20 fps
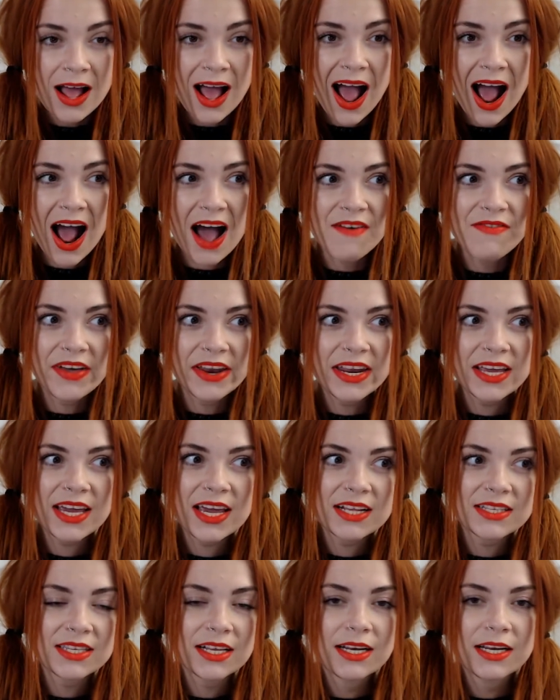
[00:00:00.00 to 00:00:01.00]
And then it
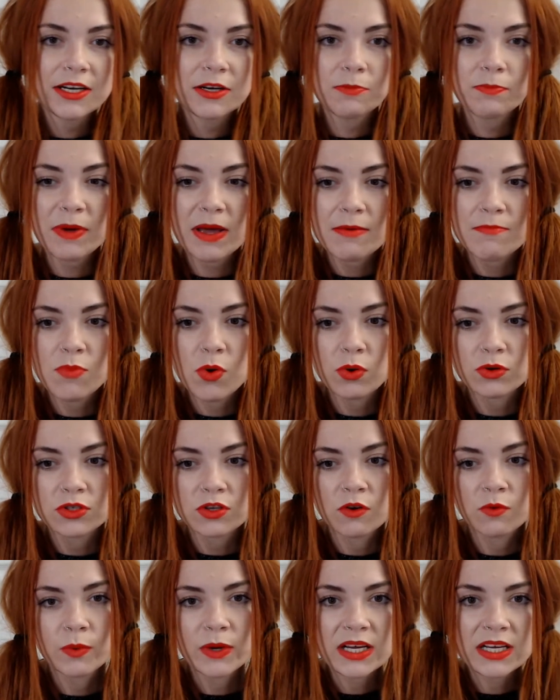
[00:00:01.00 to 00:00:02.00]
gets a little bit more sort of
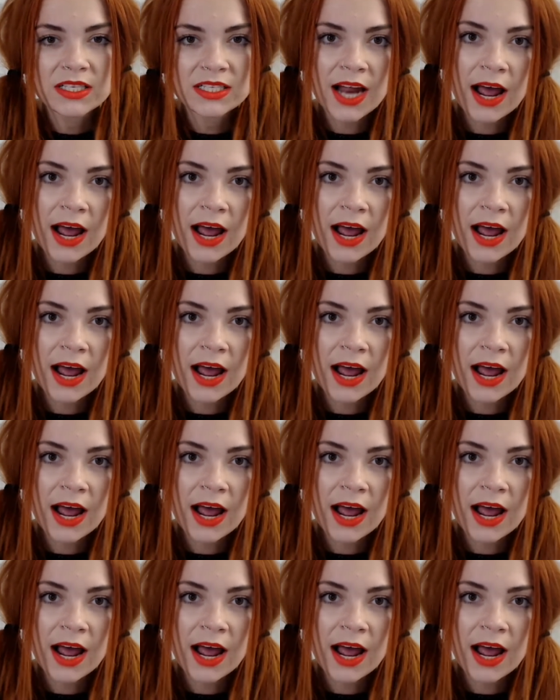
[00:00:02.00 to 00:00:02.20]
weeks down the